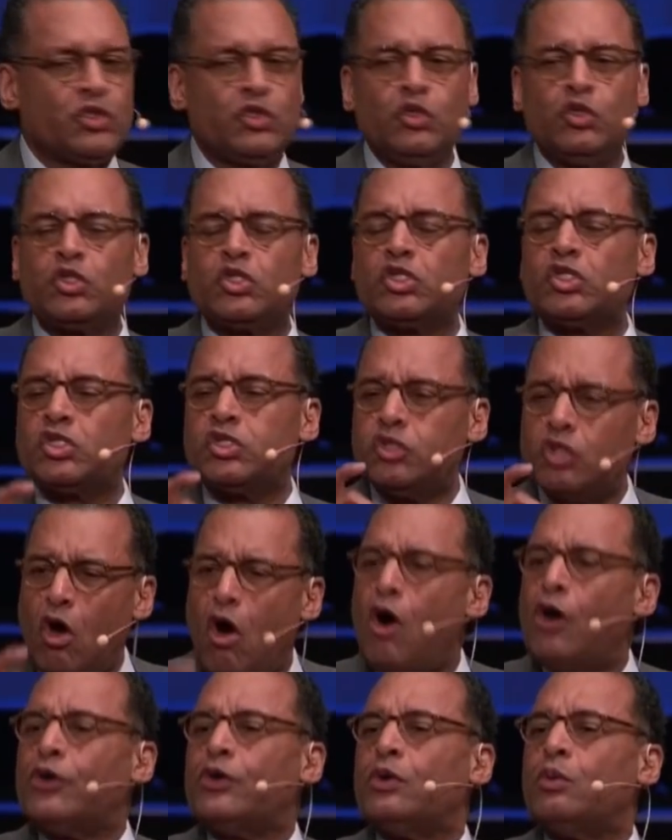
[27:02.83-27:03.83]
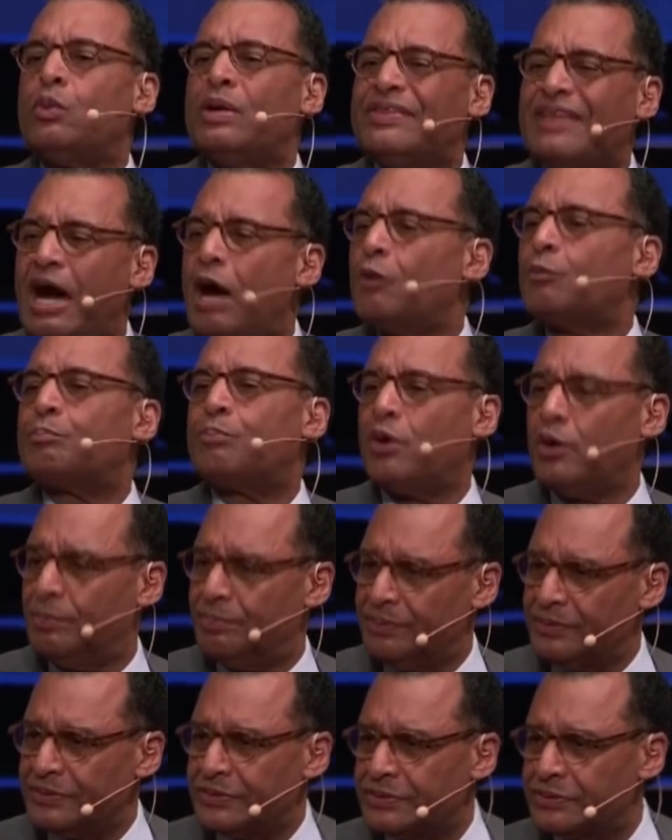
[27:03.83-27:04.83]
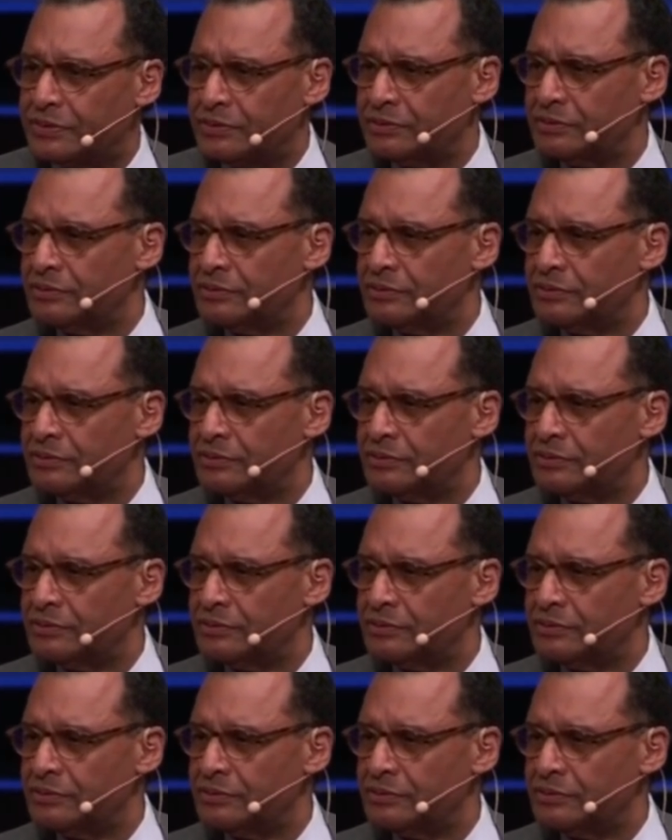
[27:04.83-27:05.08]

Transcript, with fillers: to slaughter without purpose.